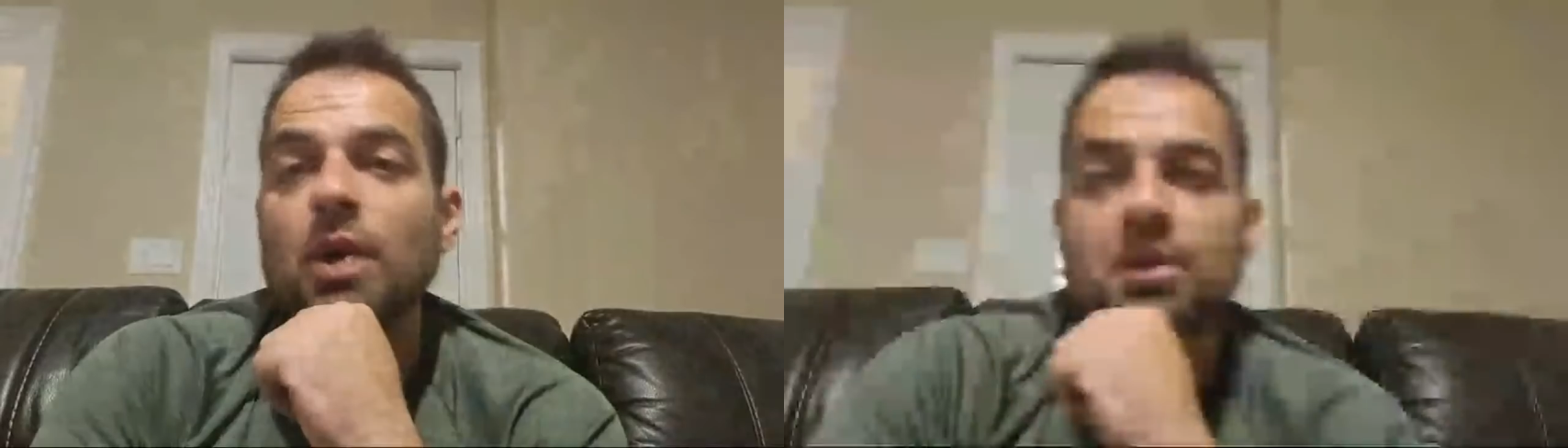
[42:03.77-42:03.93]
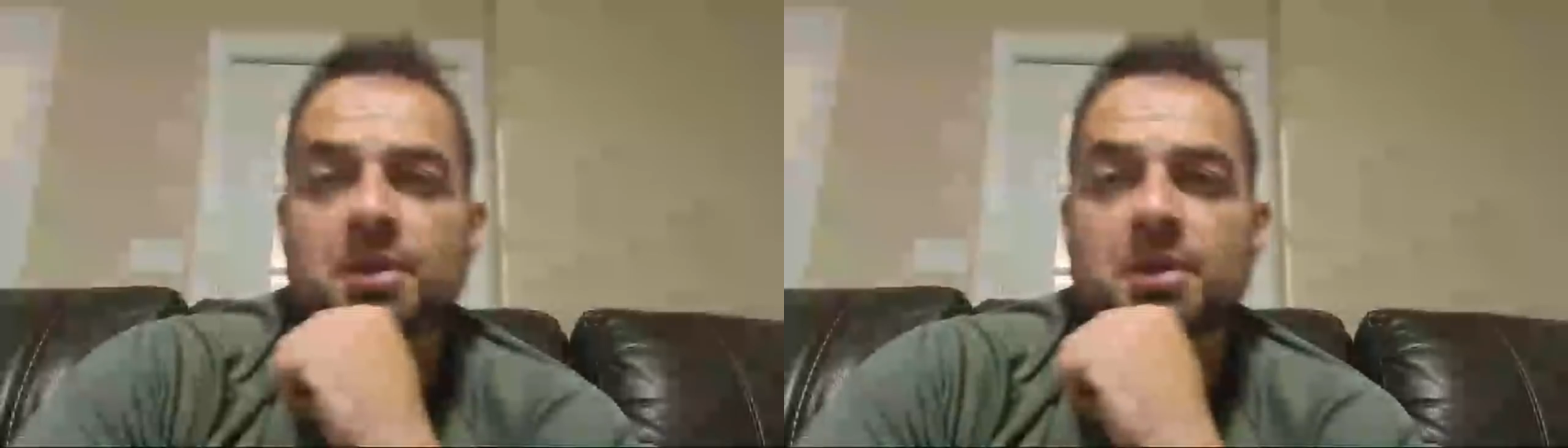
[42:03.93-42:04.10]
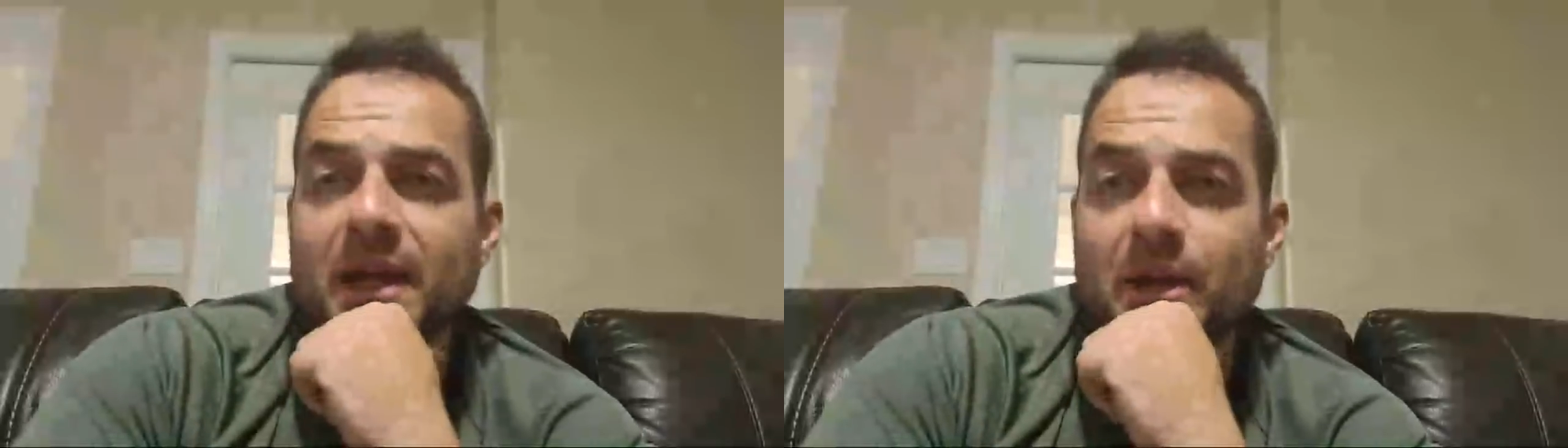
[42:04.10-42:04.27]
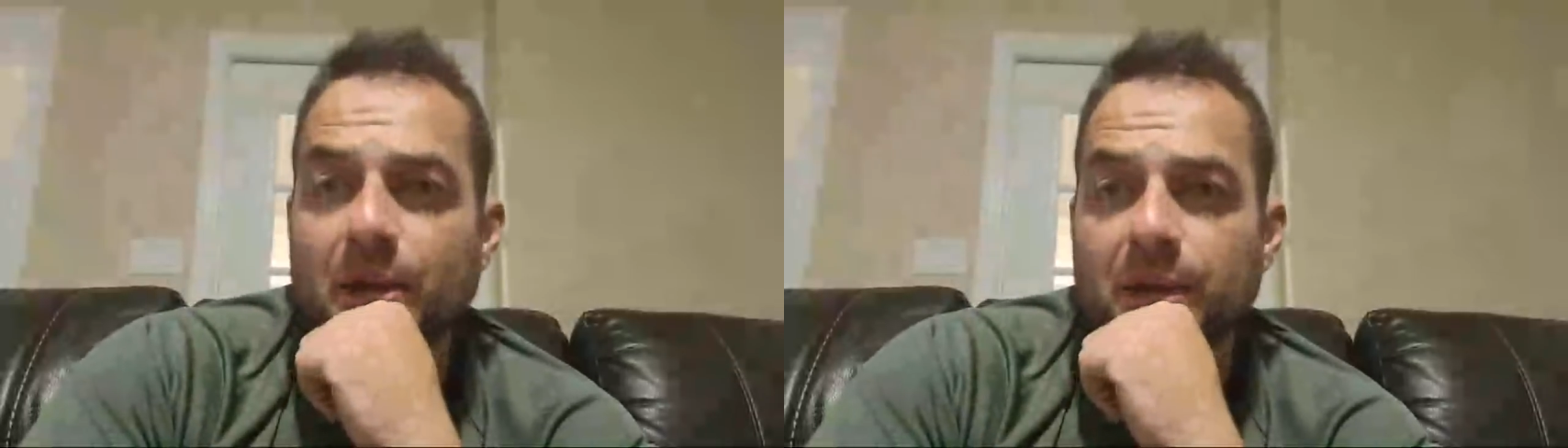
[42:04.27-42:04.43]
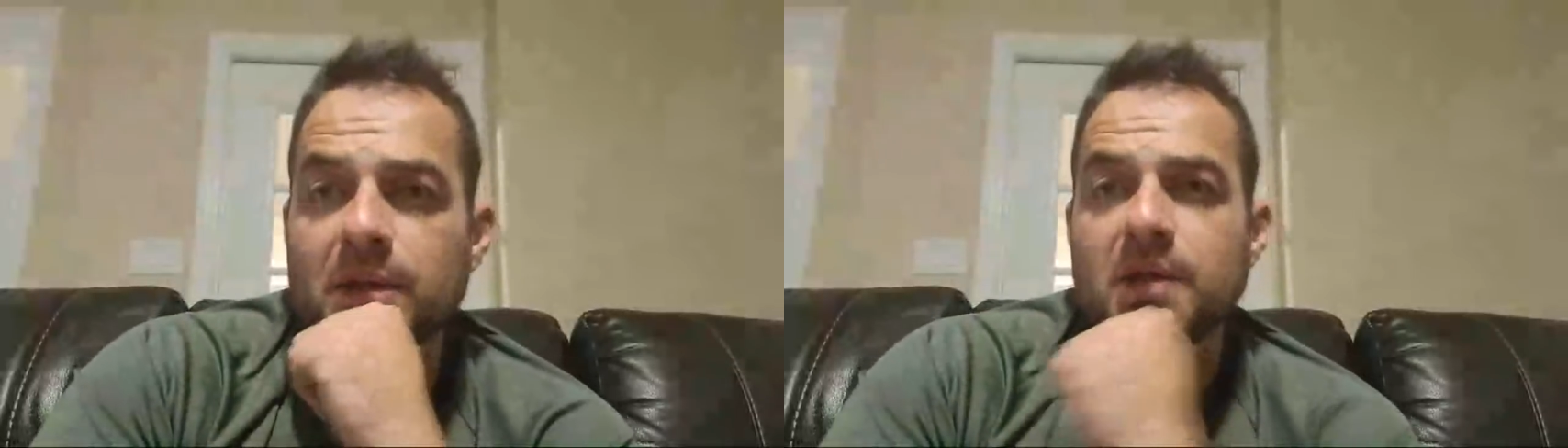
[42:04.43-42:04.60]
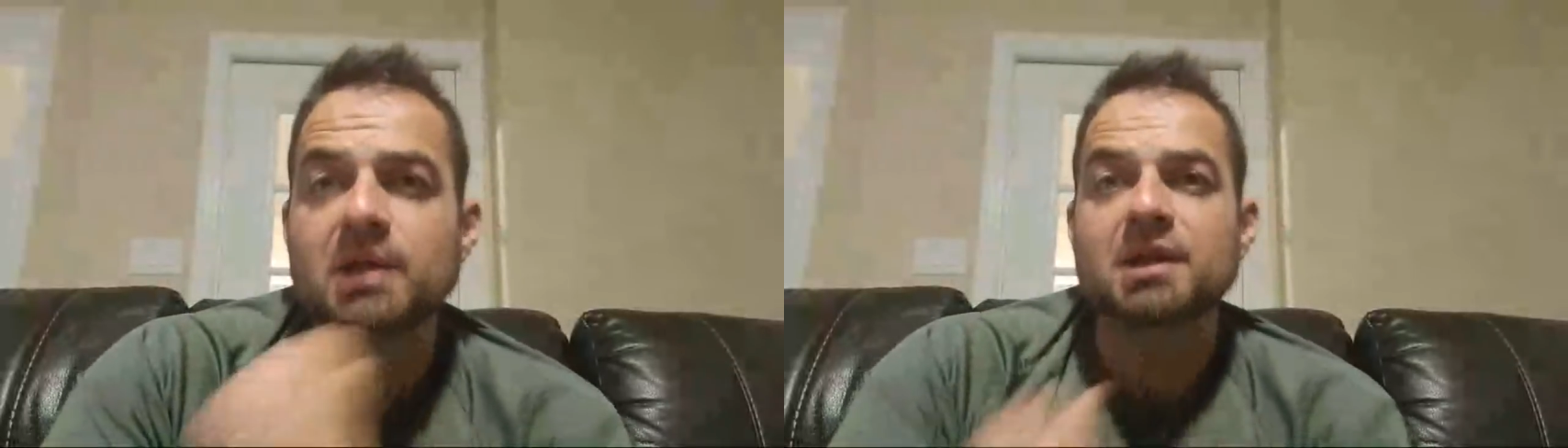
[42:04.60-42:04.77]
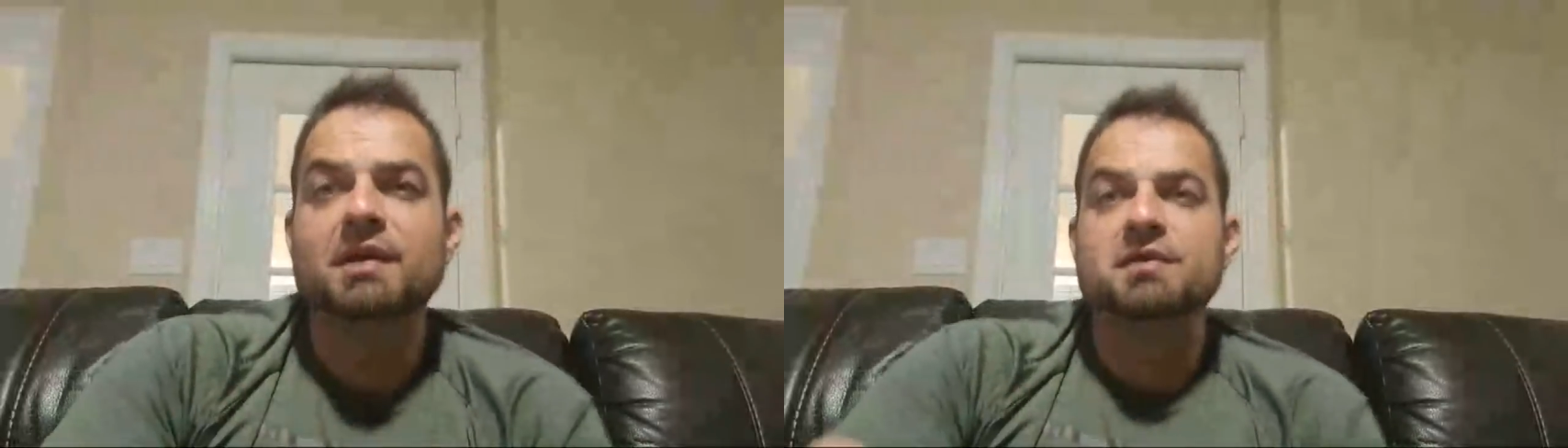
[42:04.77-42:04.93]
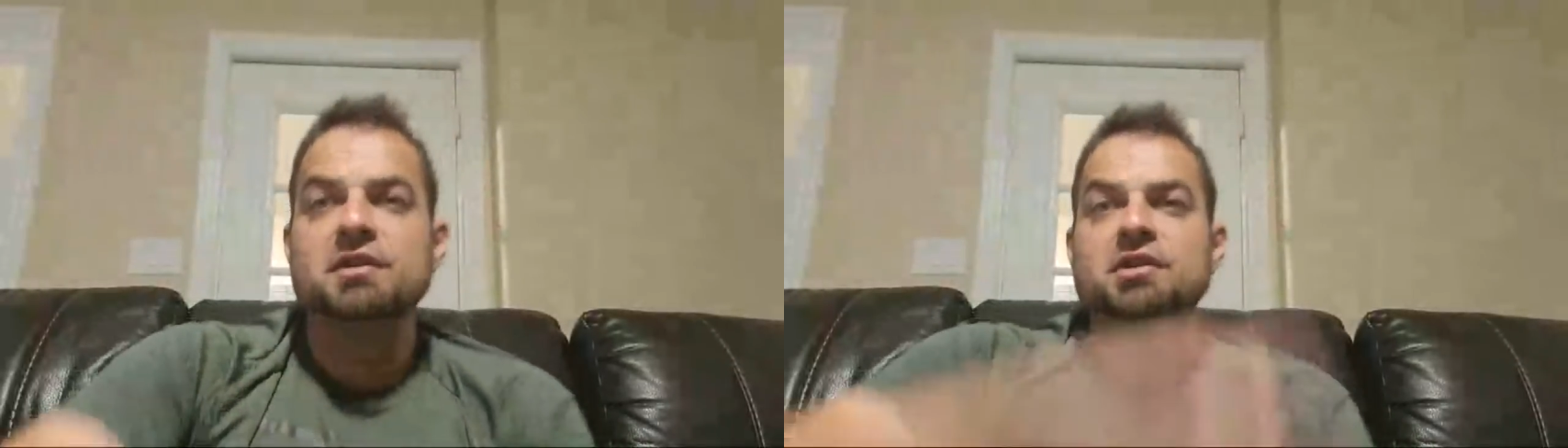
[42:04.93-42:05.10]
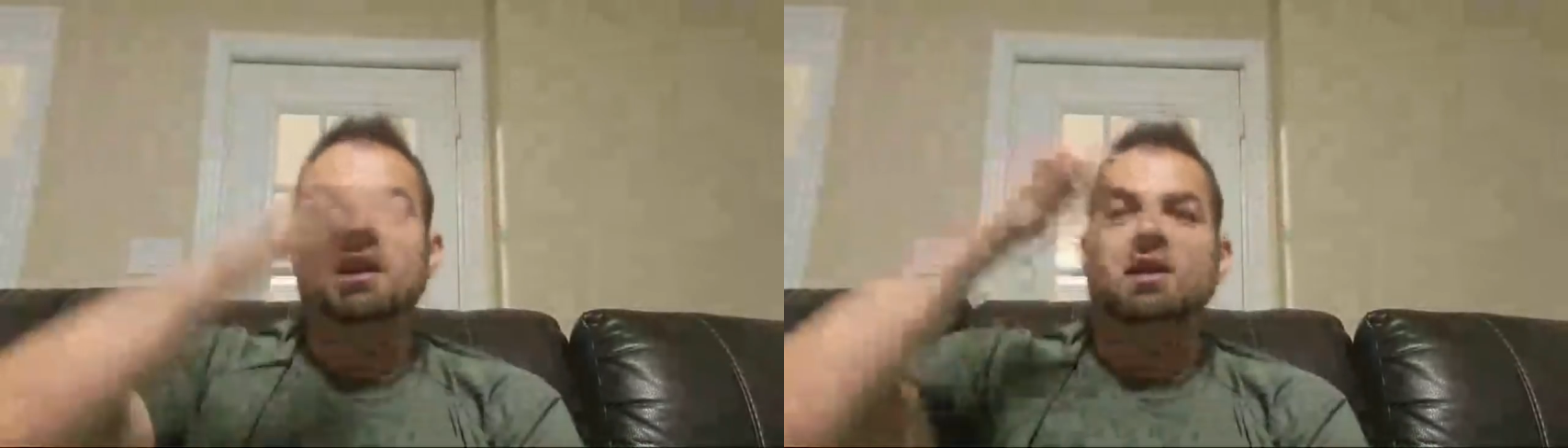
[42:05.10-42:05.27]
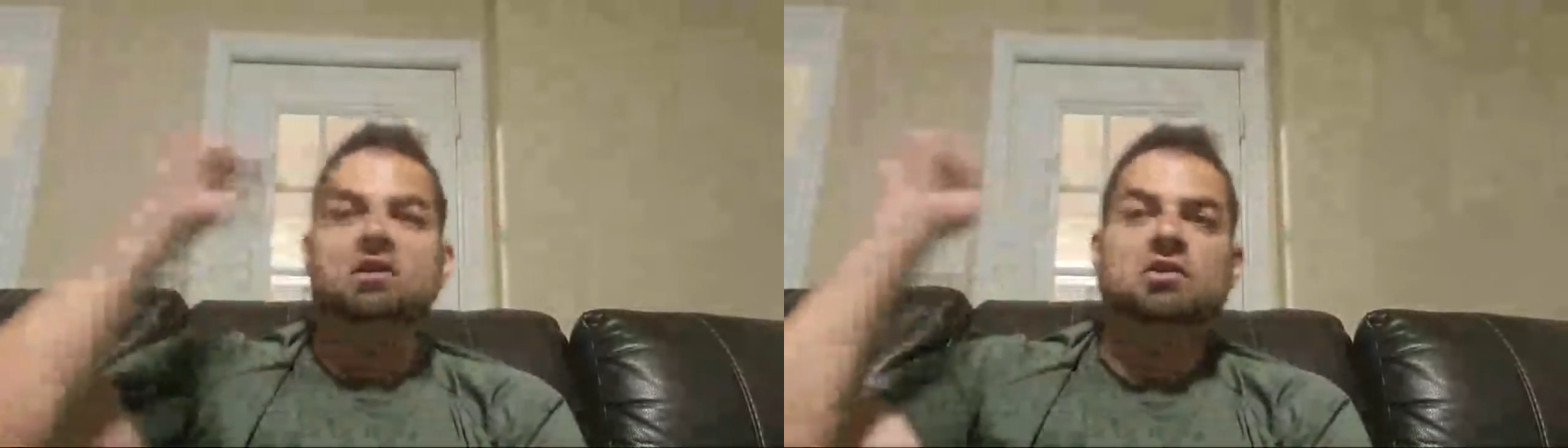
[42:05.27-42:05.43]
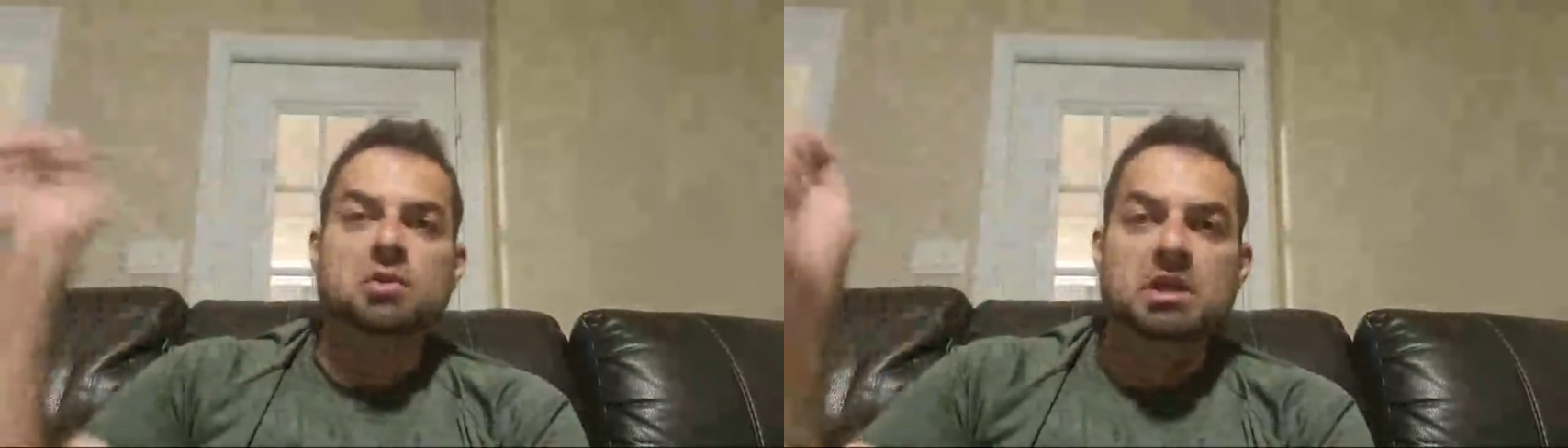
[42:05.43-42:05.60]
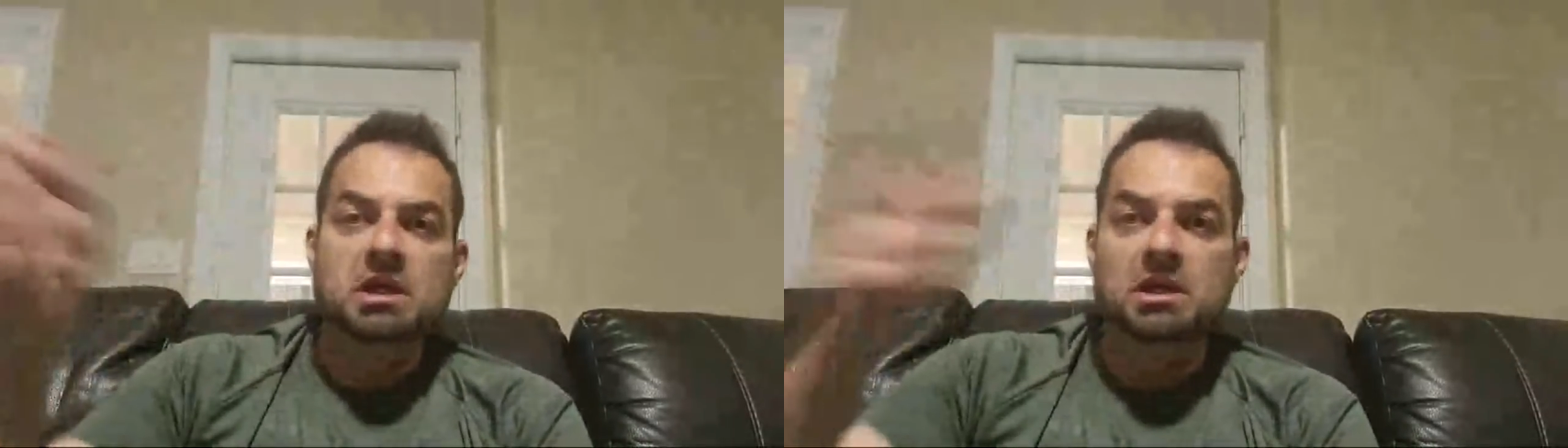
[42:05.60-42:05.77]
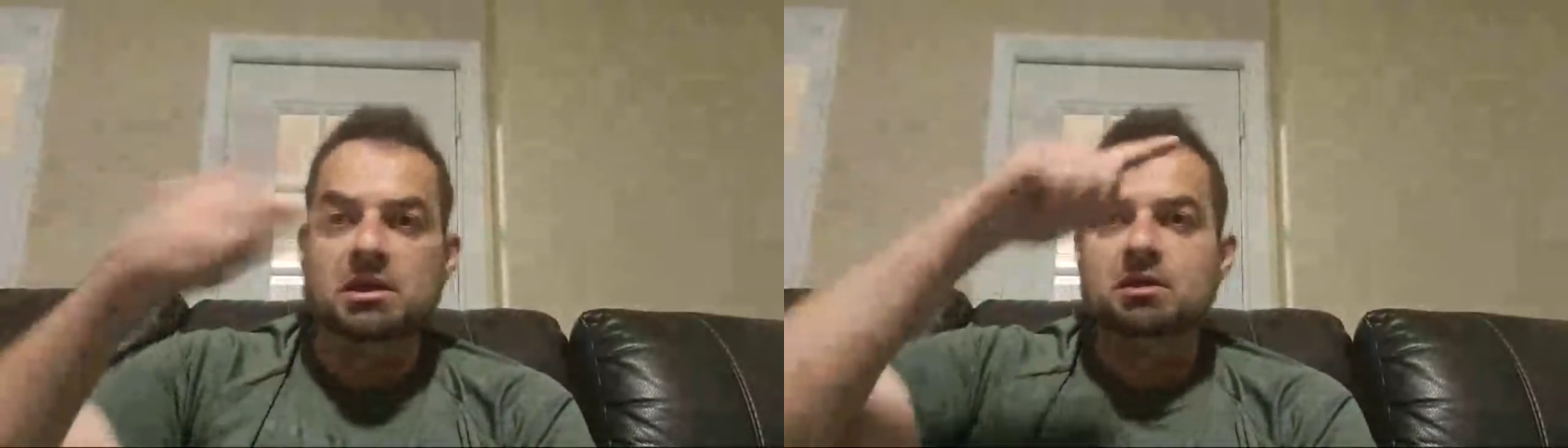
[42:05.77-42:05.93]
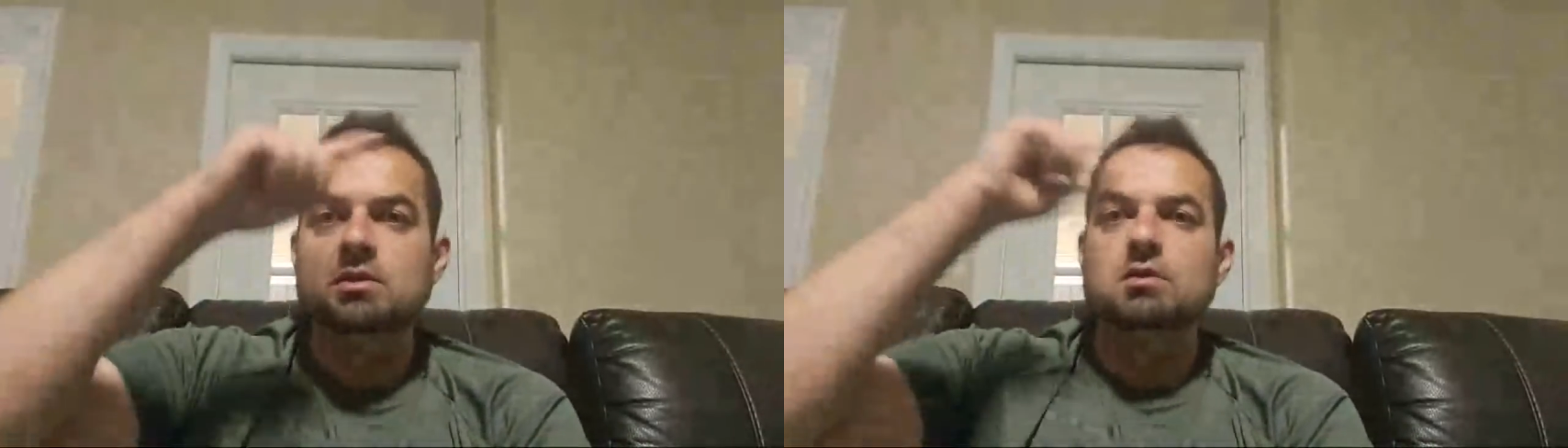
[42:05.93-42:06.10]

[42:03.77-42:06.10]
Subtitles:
don't allow it. If the dog's doing